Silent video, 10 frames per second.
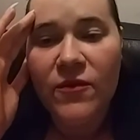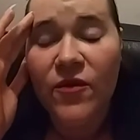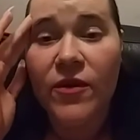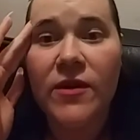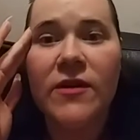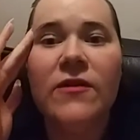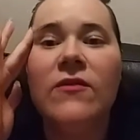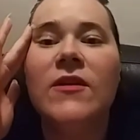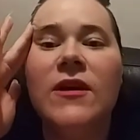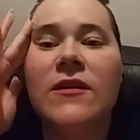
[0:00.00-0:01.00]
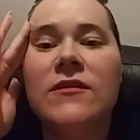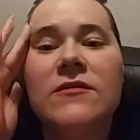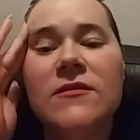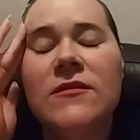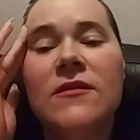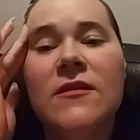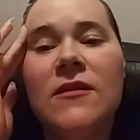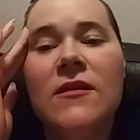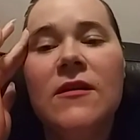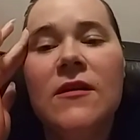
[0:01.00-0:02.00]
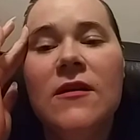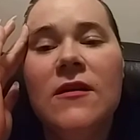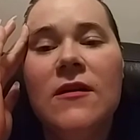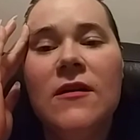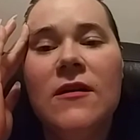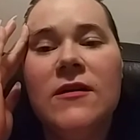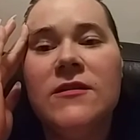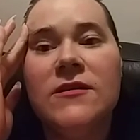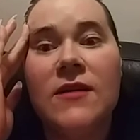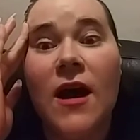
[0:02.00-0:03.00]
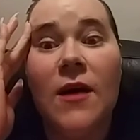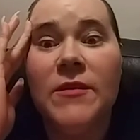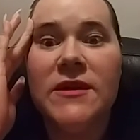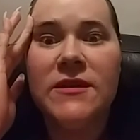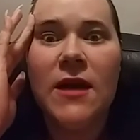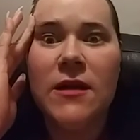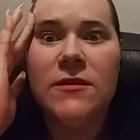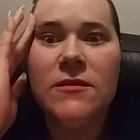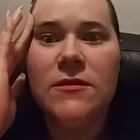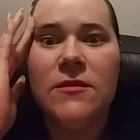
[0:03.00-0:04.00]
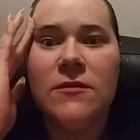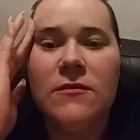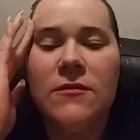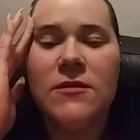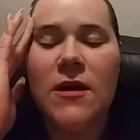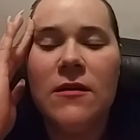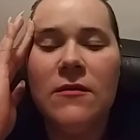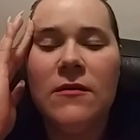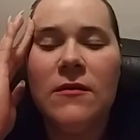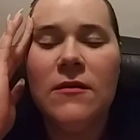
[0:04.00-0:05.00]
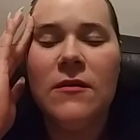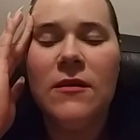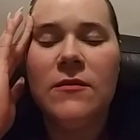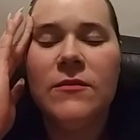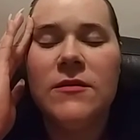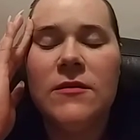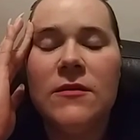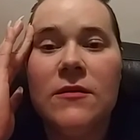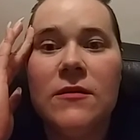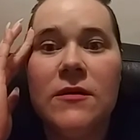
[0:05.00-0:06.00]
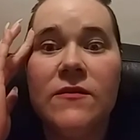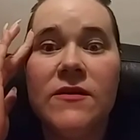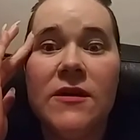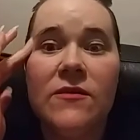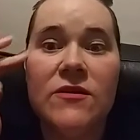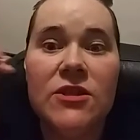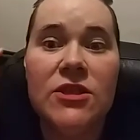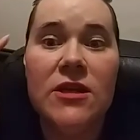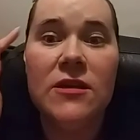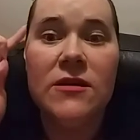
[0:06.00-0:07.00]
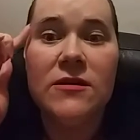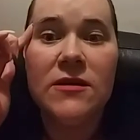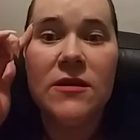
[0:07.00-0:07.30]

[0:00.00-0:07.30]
you do things. It's just common sense, too, in general. I never said I was a genius